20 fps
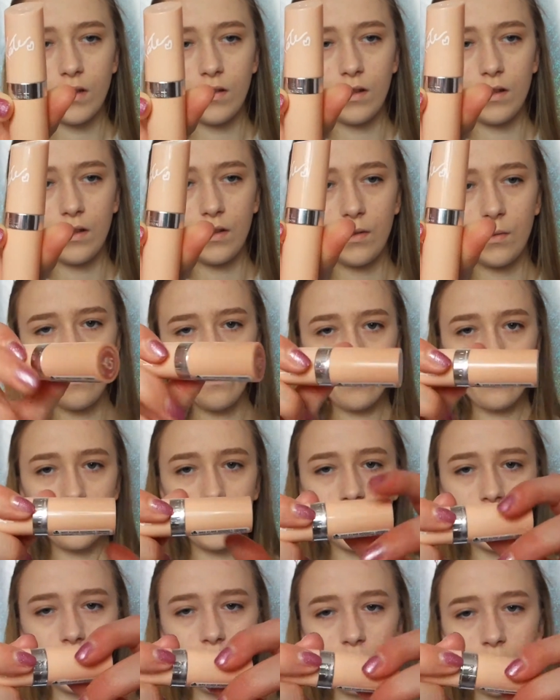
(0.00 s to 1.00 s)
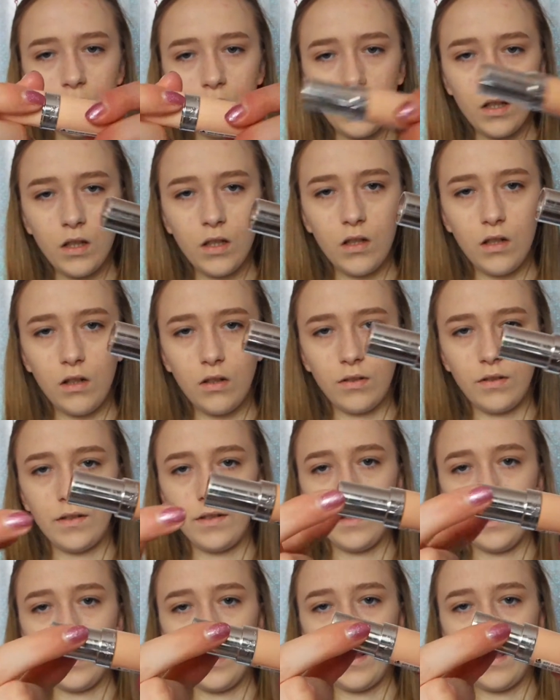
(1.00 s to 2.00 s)
This looks
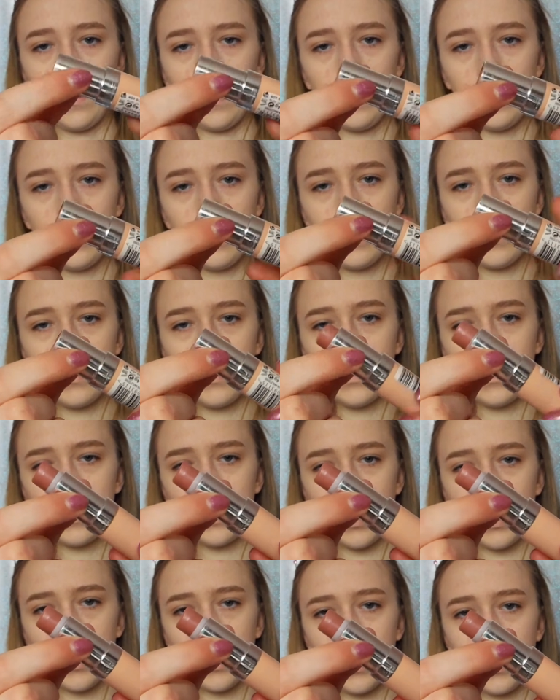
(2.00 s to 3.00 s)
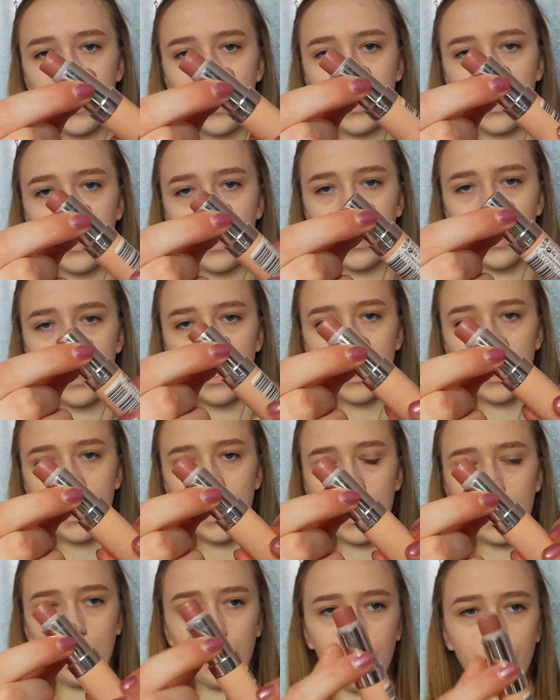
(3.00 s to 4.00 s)
like this,
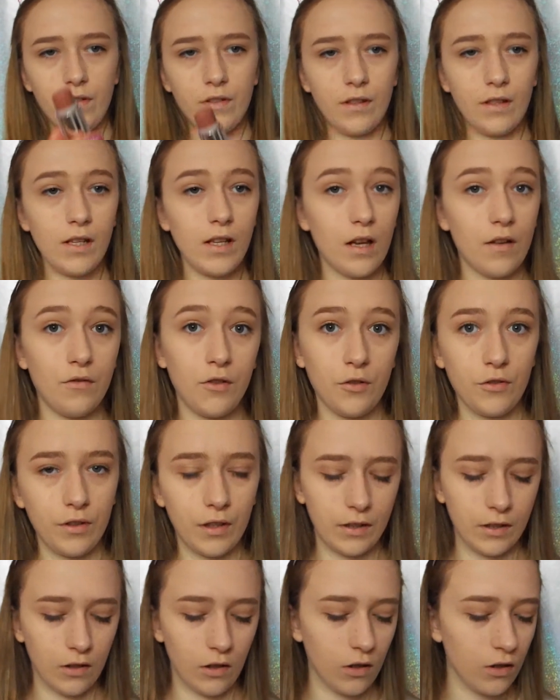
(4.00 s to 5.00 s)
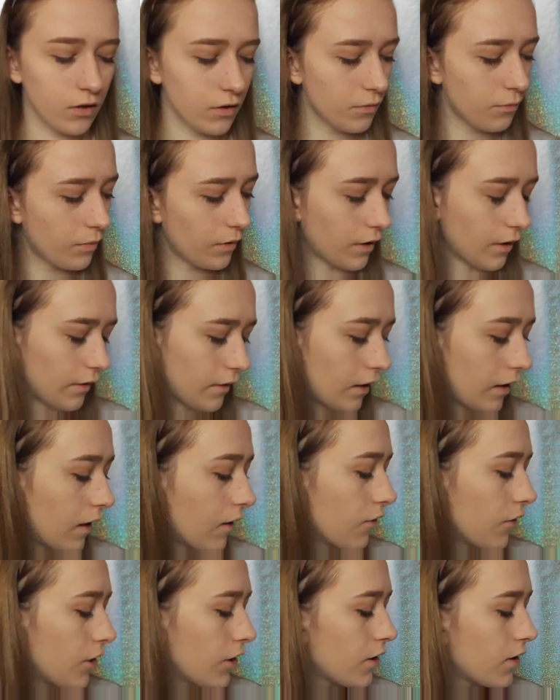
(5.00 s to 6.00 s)
and obviously I've used it a lot because I
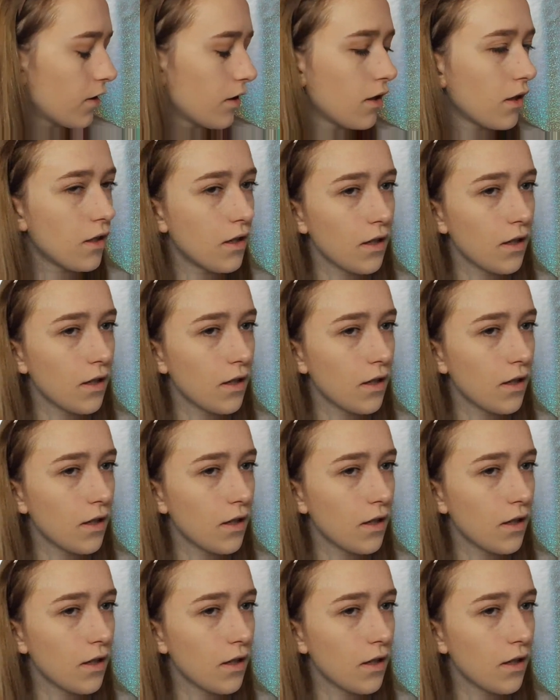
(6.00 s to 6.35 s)
love it.